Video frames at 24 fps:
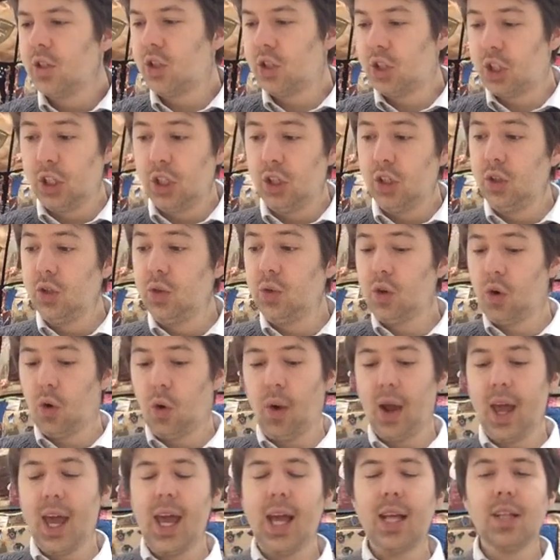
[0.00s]
to
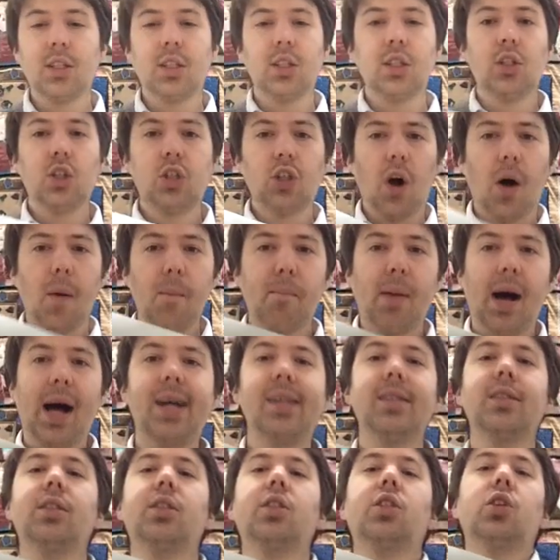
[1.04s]
create dot
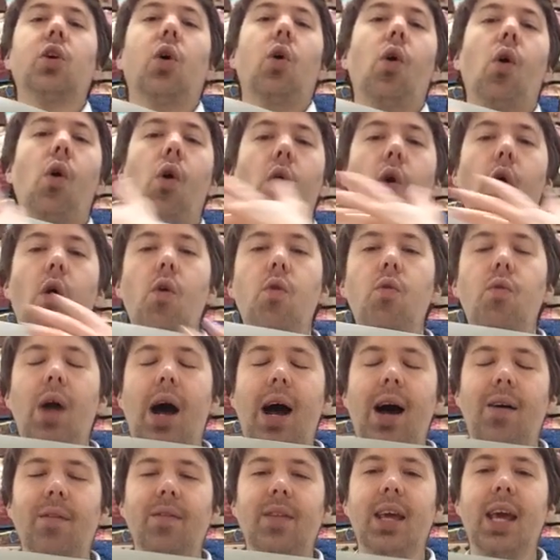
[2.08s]
patterns
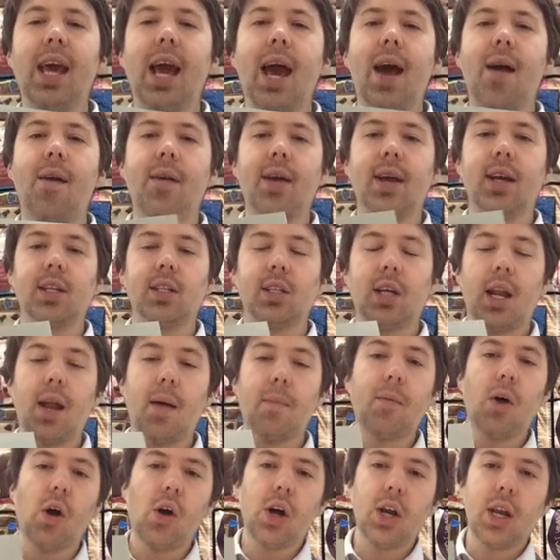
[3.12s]
around the area. And
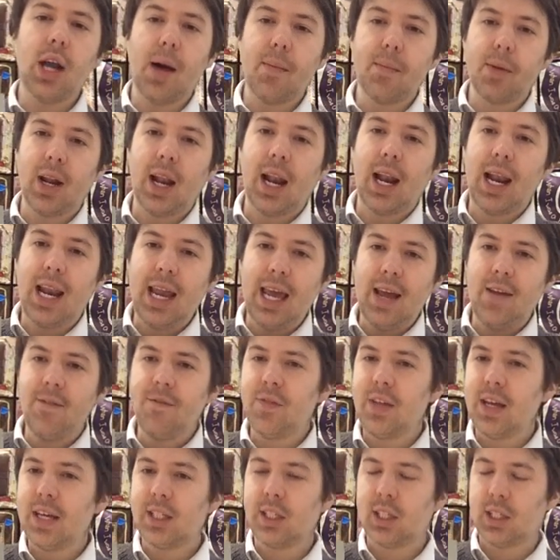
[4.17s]
I'm going to
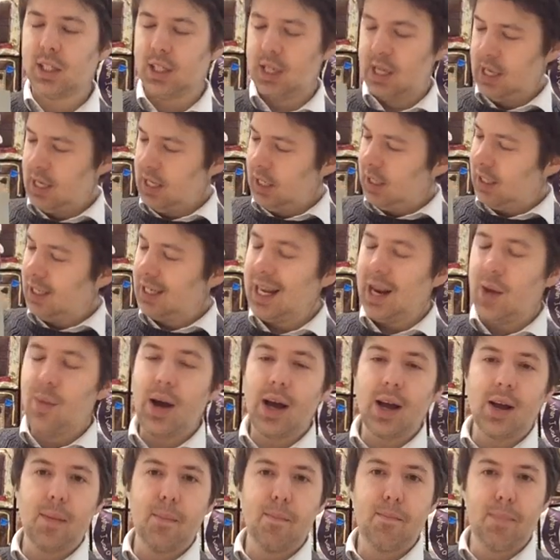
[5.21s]
leave this
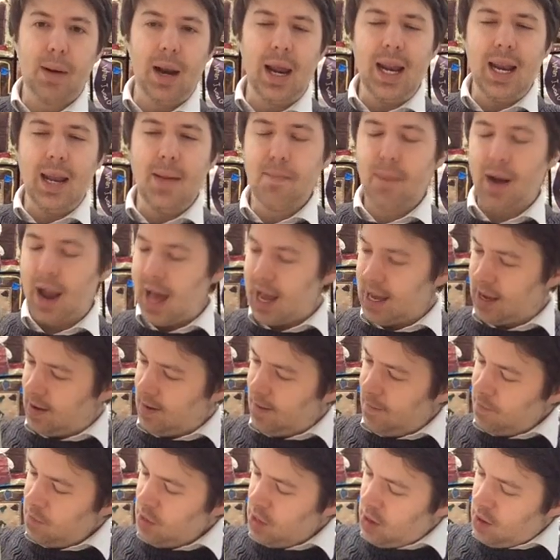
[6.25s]
silhouette completely black,
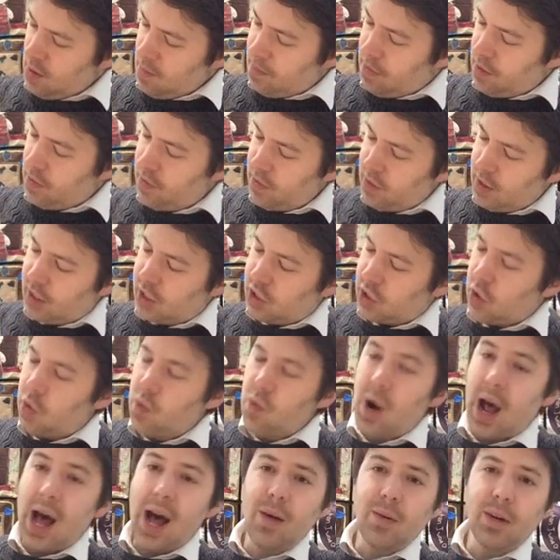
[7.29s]
but the
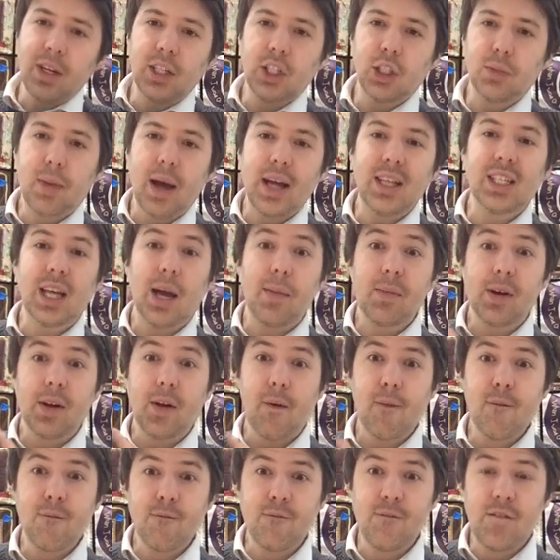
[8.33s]
surrounding space I'm going
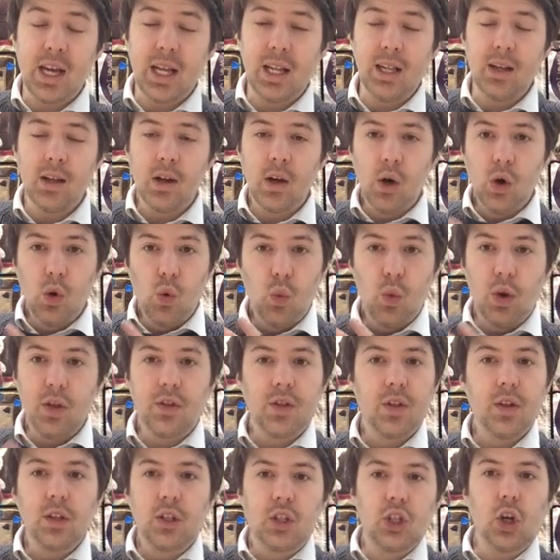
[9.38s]
to fill
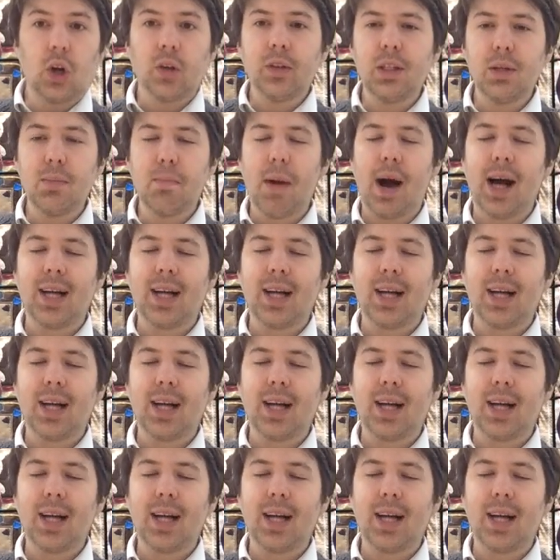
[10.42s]
with dotted